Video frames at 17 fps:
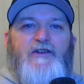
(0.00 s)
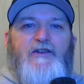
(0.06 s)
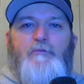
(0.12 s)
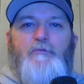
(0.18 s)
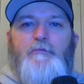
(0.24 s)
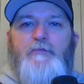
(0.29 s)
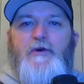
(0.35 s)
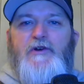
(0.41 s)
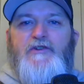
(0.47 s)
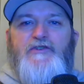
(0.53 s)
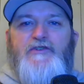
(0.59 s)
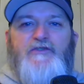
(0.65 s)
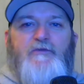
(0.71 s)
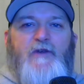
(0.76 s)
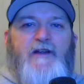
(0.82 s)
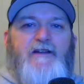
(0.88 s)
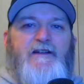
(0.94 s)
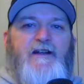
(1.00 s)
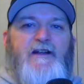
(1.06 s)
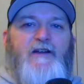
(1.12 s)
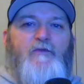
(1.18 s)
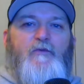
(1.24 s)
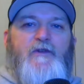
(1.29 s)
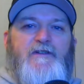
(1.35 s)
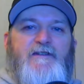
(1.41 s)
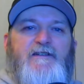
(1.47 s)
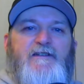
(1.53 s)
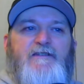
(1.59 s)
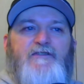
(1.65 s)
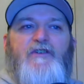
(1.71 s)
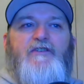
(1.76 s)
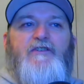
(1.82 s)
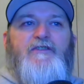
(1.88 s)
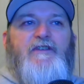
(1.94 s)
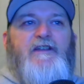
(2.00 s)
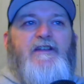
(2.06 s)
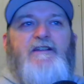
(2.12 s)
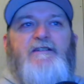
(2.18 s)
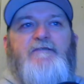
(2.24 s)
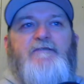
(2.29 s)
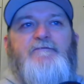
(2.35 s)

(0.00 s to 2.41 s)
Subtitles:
bunch right there, once it starts getting